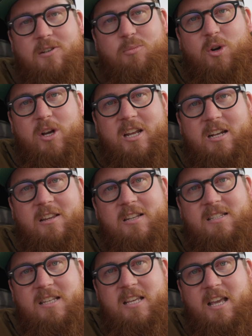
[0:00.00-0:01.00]
to break into
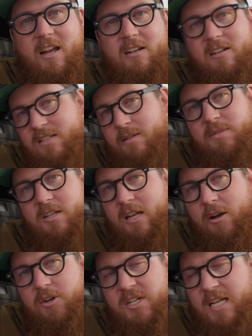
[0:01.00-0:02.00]
this thing yet because I'm still
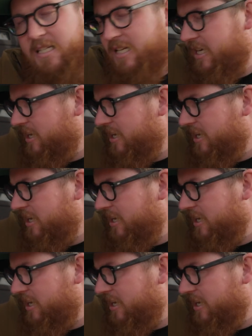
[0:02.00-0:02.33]
out here testing